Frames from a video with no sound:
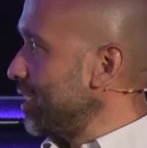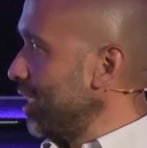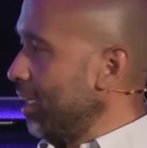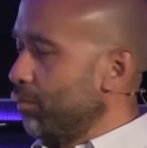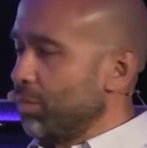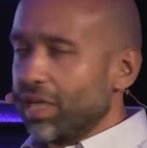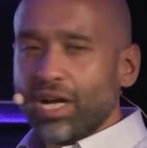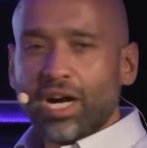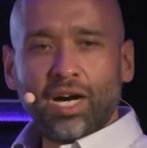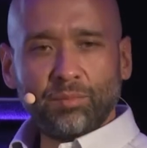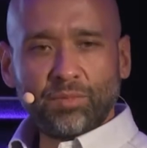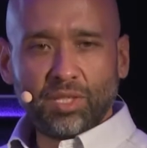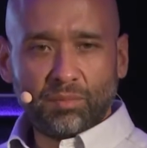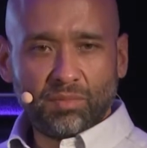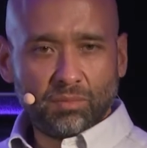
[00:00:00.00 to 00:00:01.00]
but comped
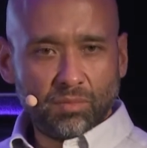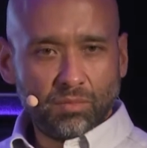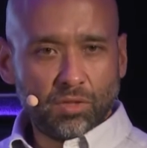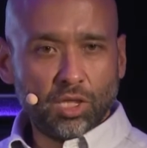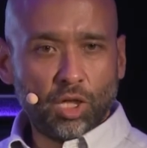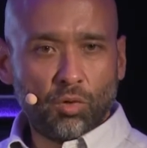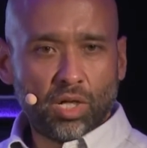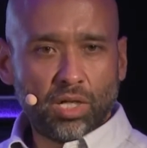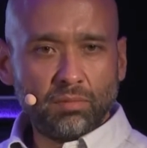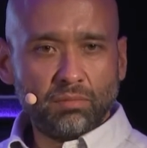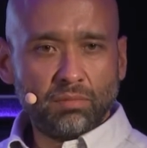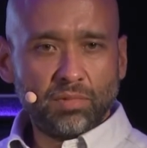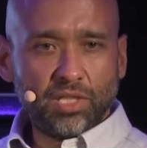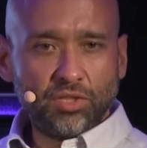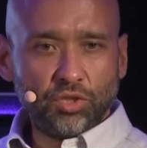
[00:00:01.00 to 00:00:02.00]
them lower
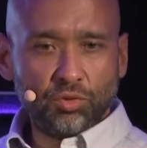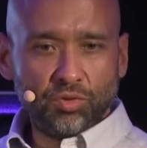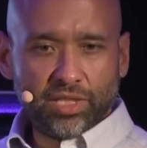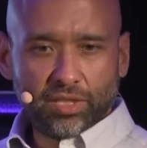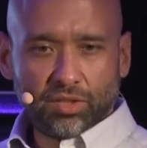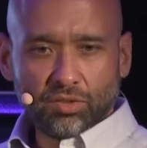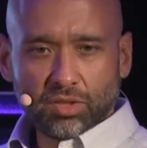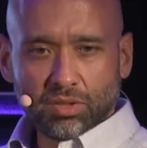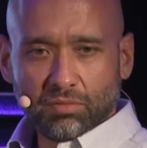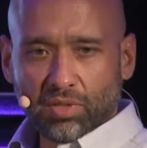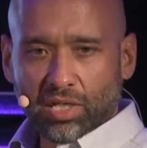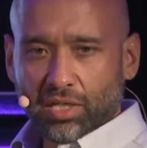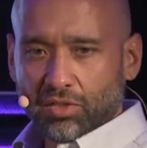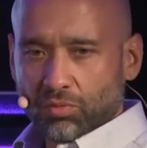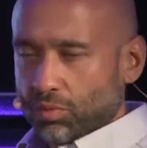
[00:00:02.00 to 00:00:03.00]
than new deals,
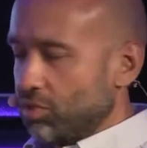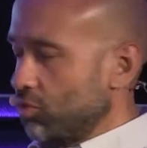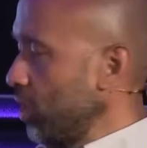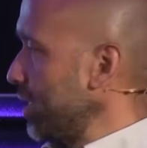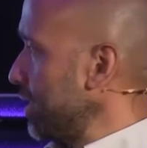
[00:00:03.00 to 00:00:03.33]
right? Because we were trying